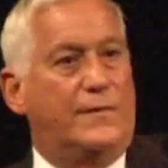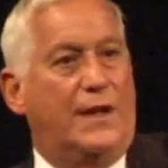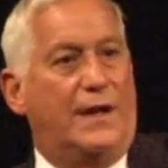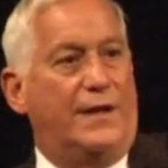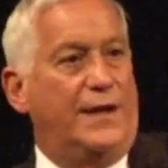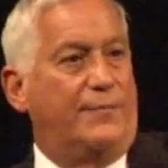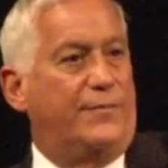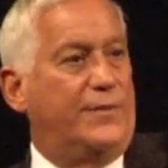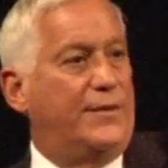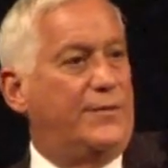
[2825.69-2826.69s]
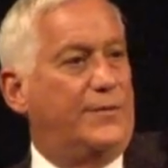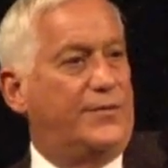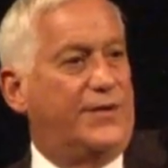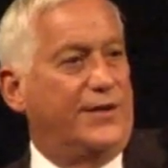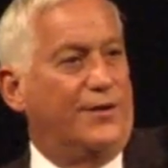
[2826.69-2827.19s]
Yep,
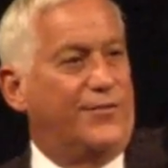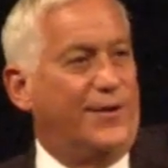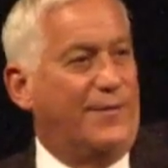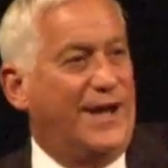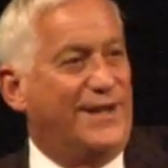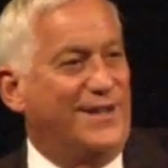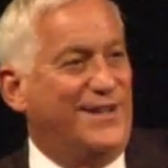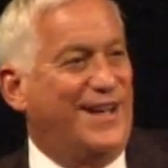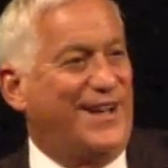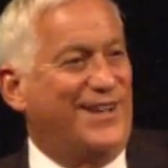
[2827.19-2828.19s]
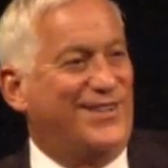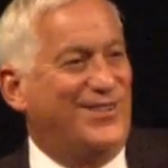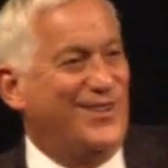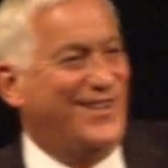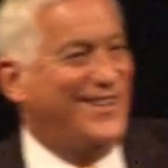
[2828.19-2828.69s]
signal for the mic and get it.
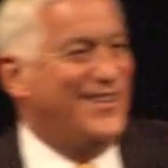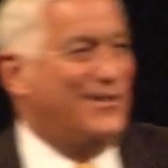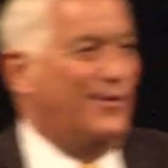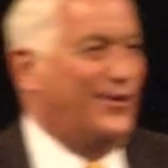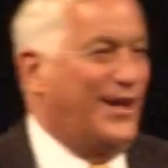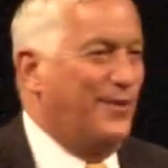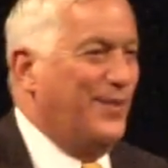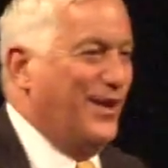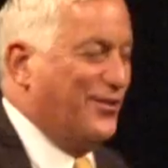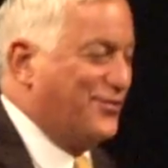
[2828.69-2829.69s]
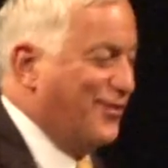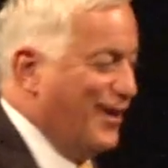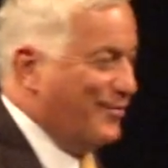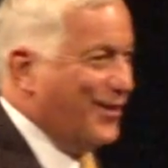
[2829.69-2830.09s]
We'll let it be a scrum,